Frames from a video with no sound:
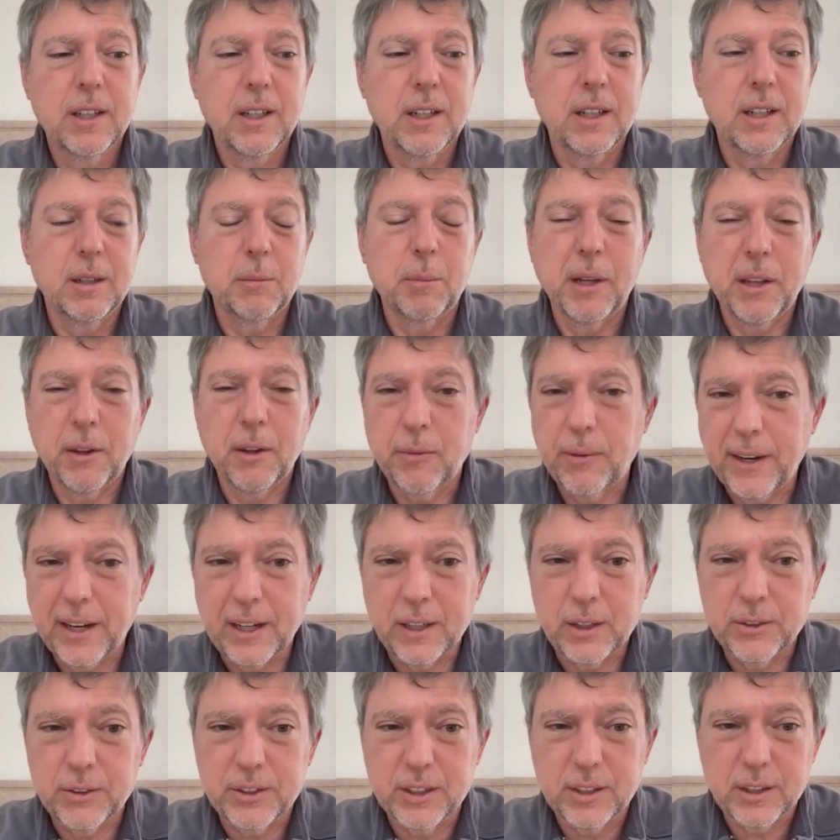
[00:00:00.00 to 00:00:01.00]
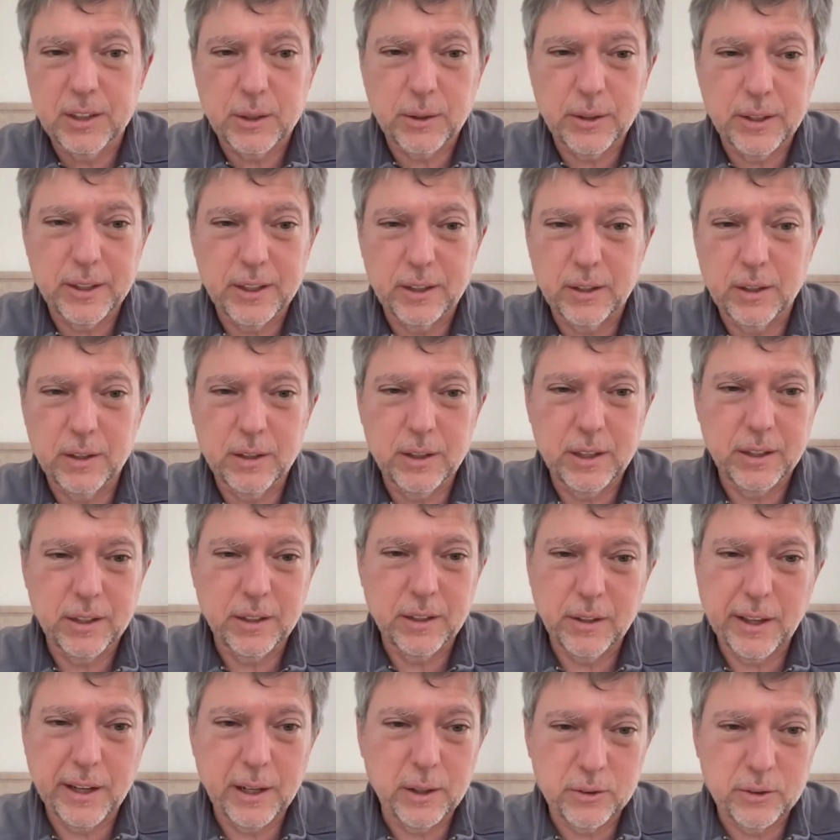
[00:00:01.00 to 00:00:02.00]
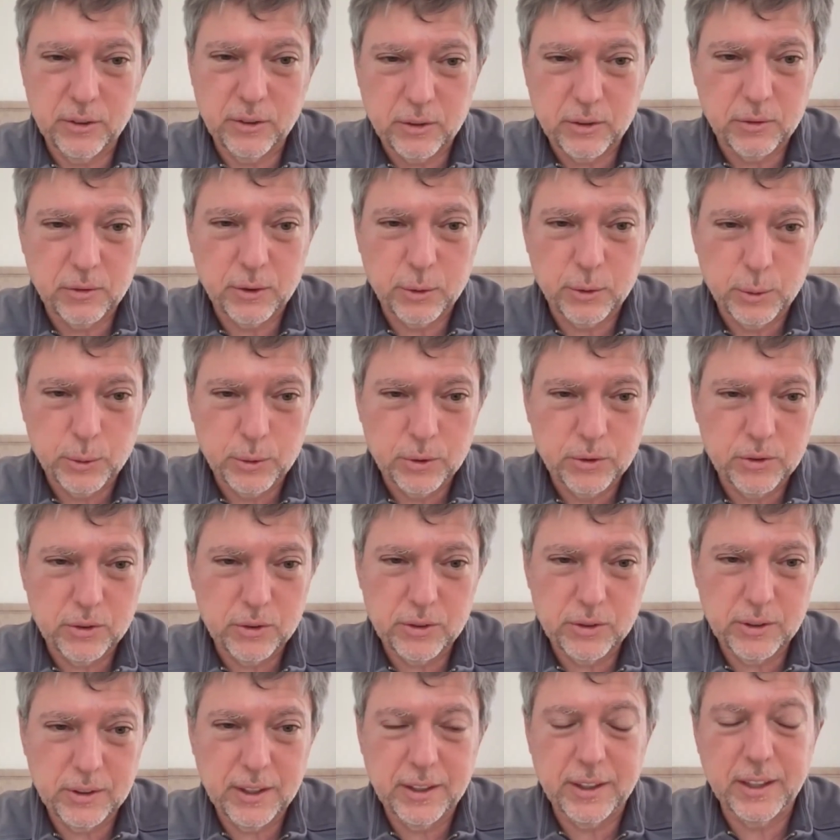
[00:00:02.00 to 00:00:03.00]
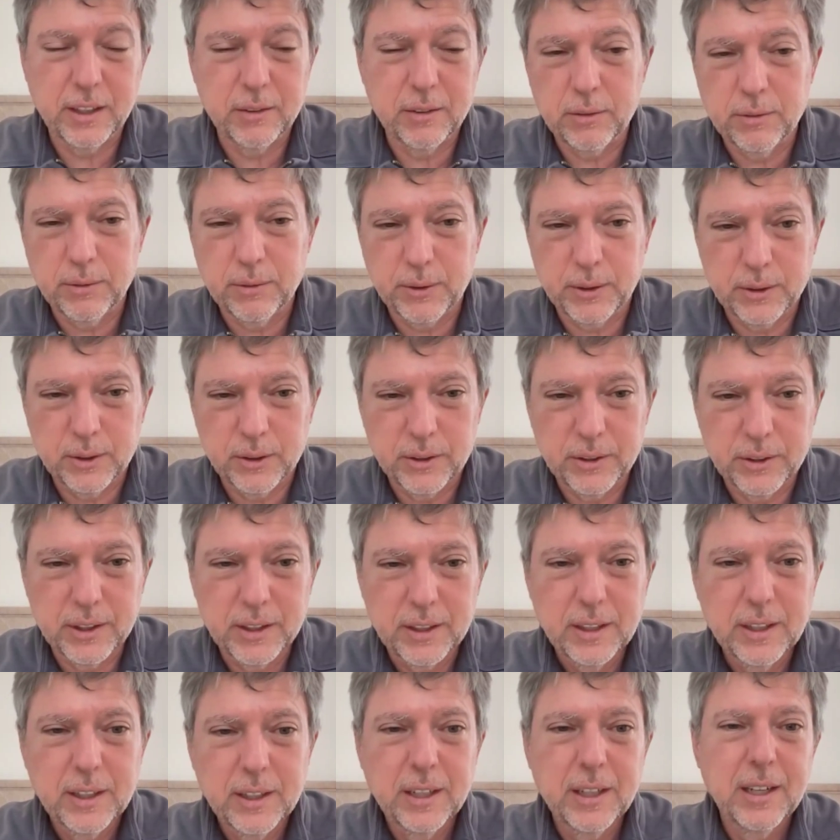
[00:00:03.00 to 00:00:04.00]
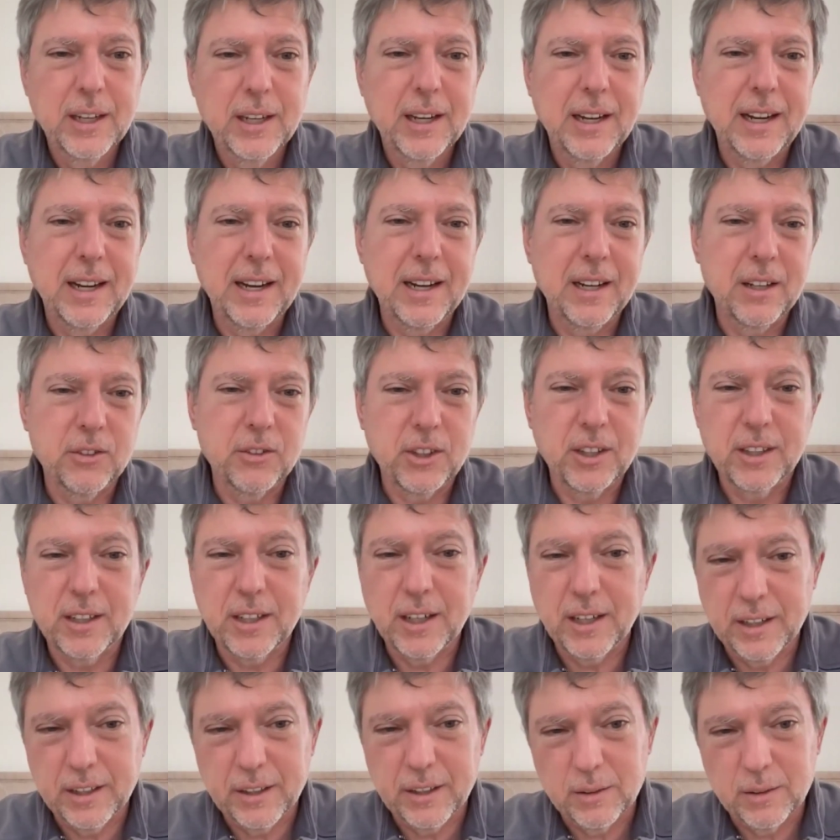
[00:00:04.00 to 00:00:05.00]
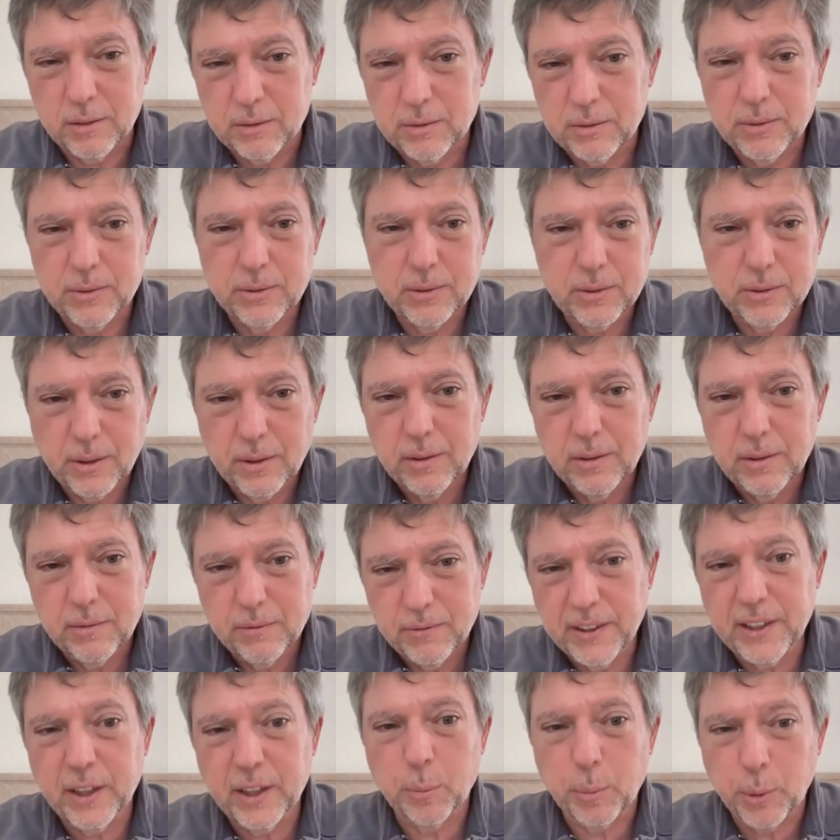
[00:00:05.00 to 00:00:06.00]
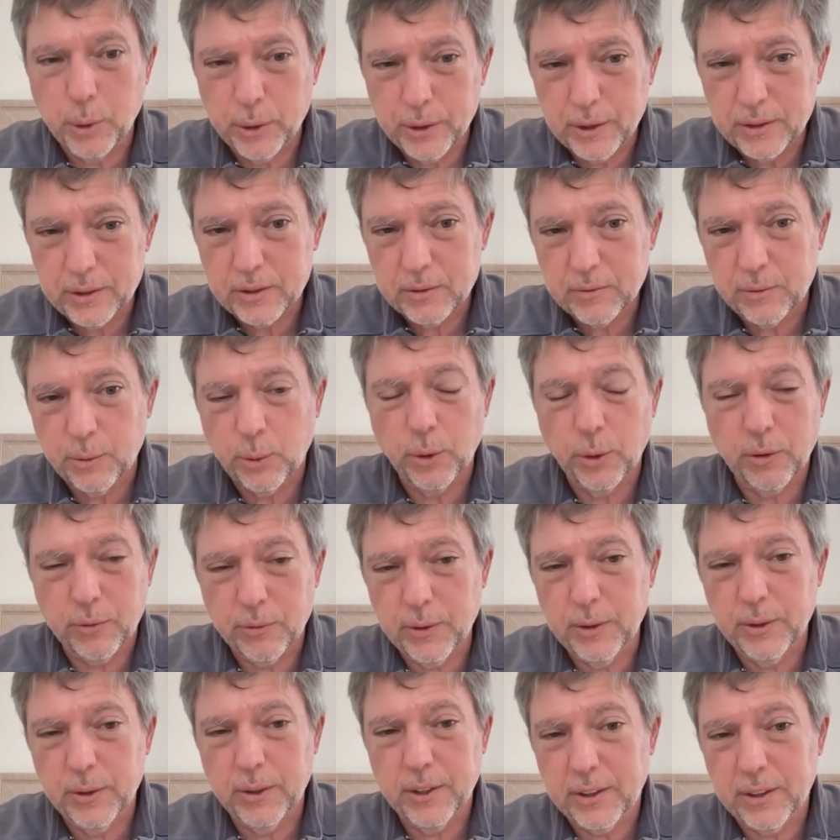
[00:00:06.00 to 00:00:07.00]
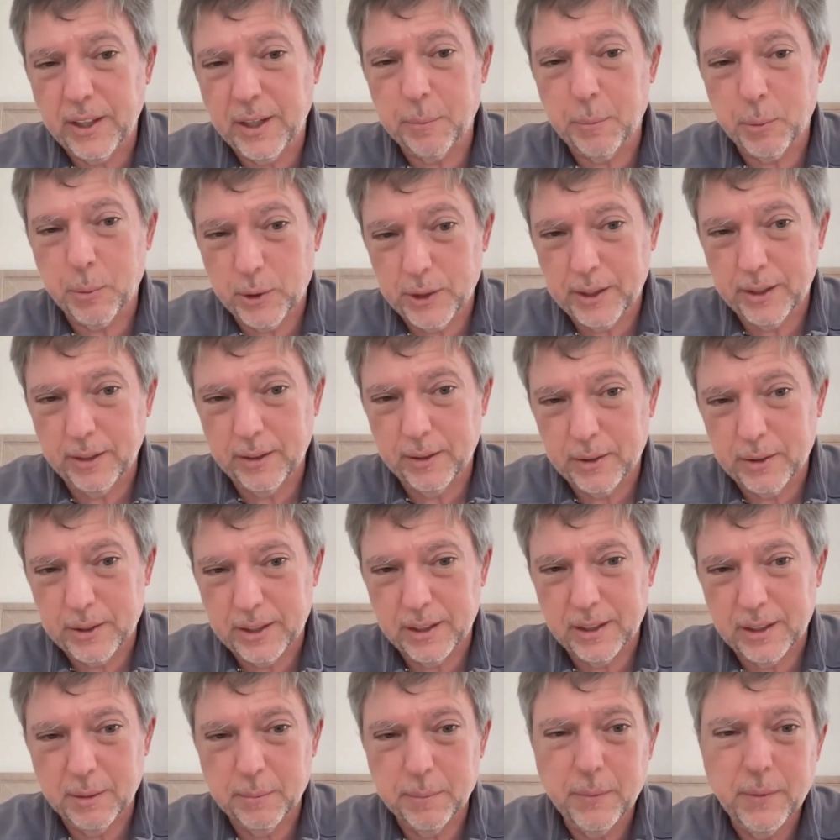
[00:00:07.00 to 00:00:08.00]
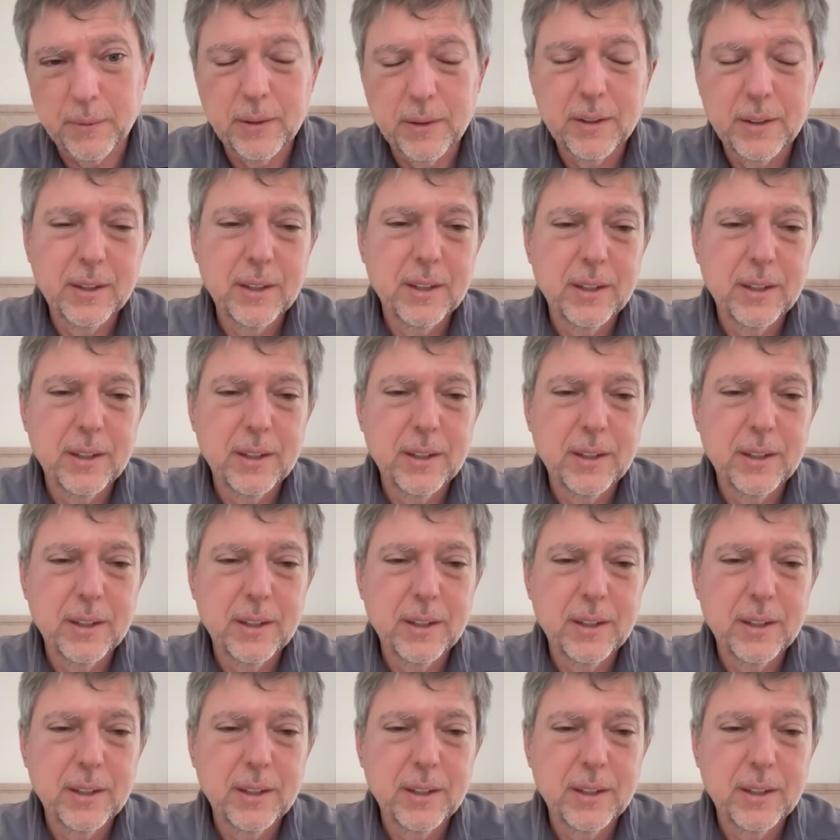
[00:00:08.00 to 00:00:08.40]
by the faculty at thousands of schools in a given field as a kind of fingerprint for the field at that particular time,